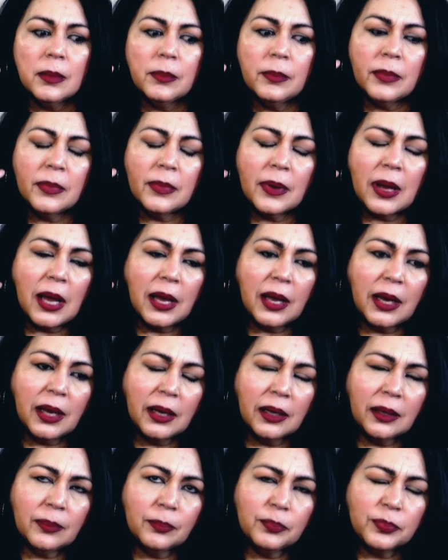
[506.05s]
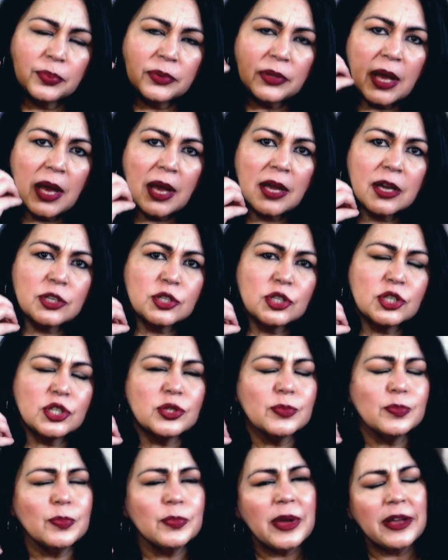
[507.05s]
my
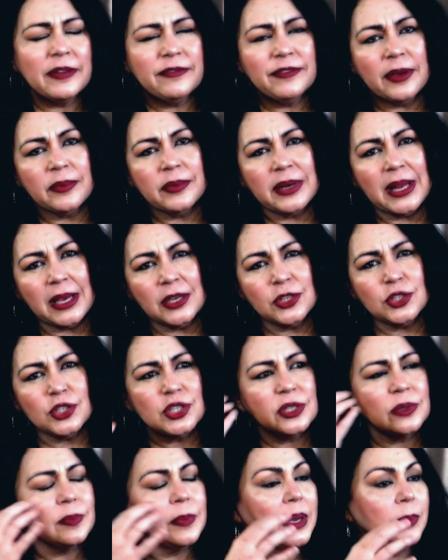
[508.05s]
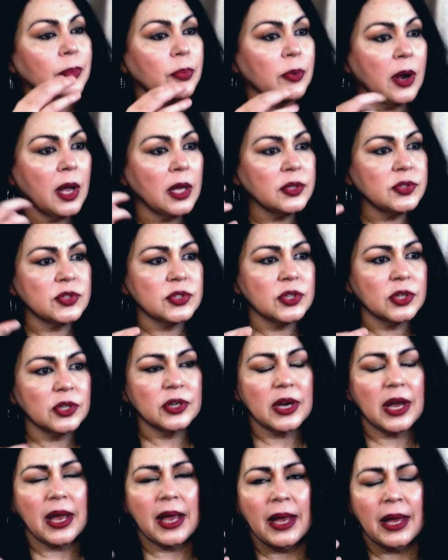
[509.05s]
blush, my foundation, my
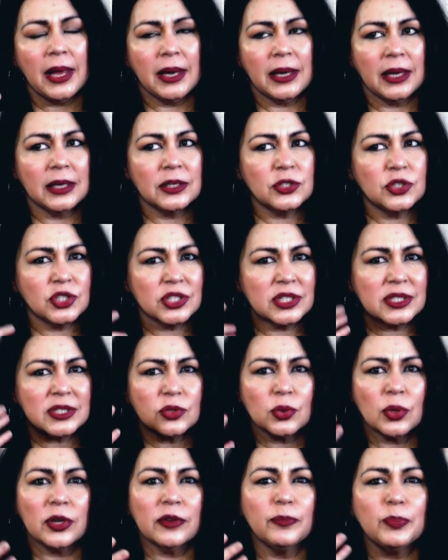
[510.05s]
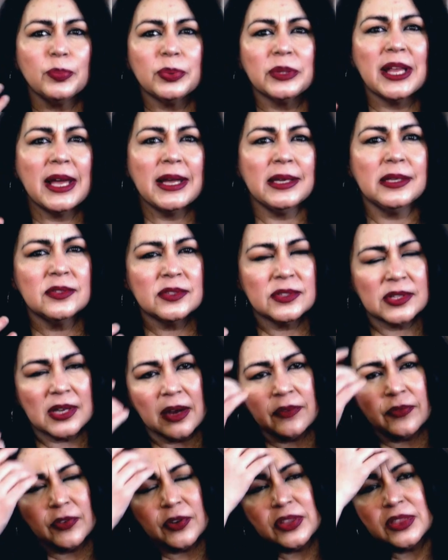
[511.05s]
bronzer, and it just sort of blends
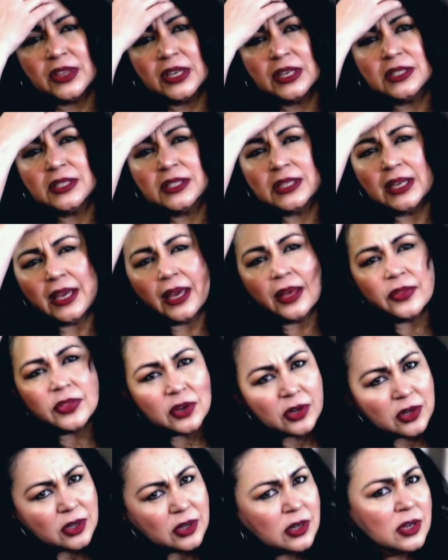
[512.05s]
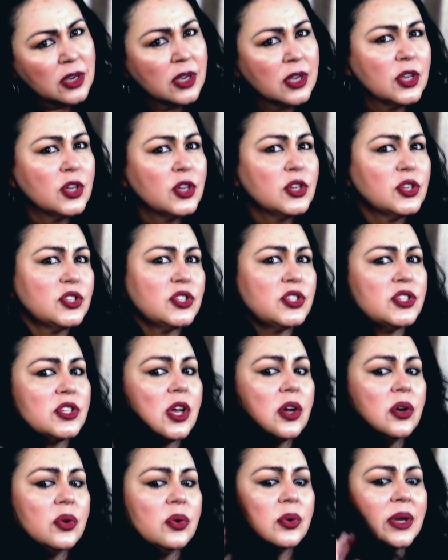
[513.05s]
everything together
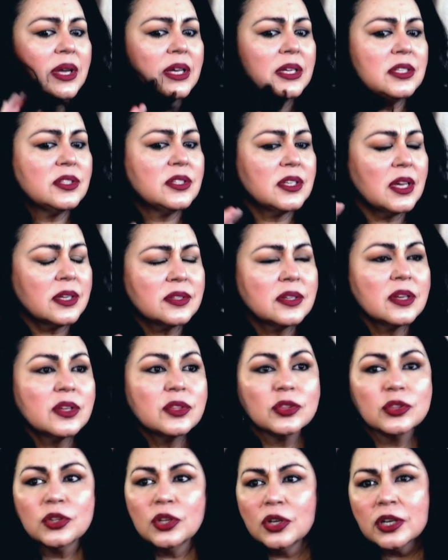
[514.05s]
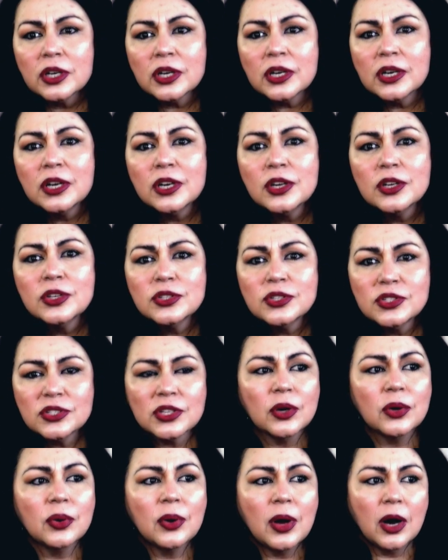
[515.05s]
so it doesn't look
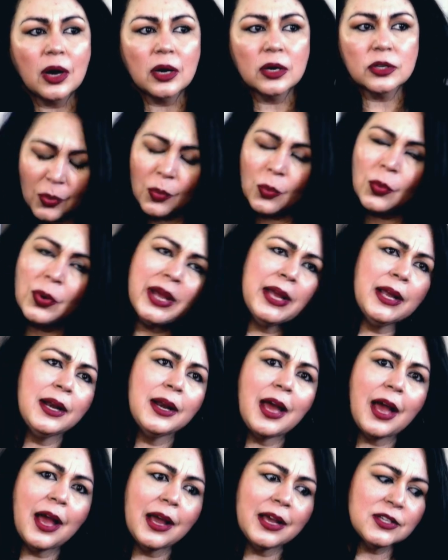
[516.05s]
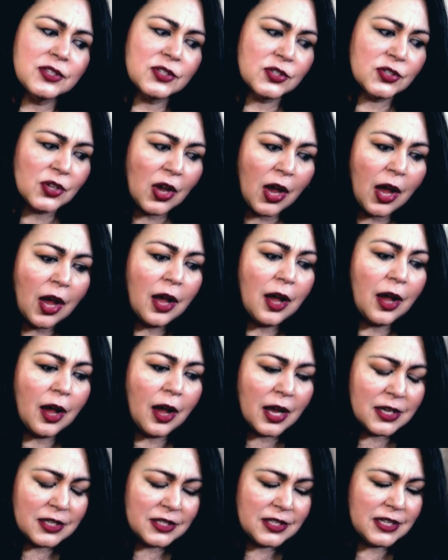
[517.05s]
so hard. When I saw
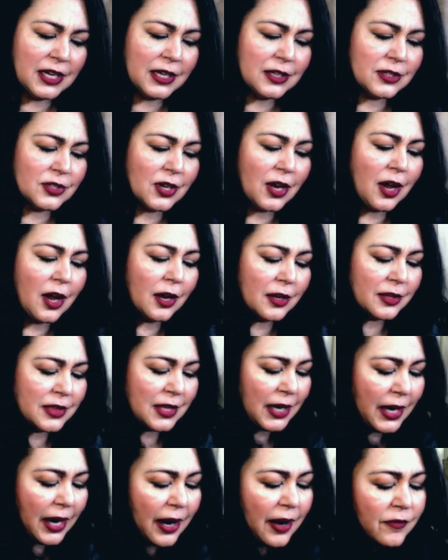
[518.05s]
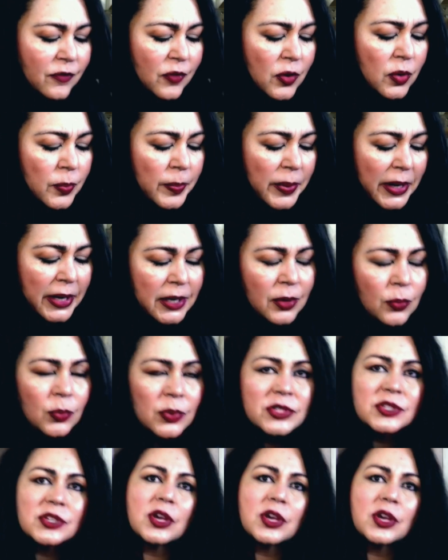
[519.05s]
on TikTok that everybody was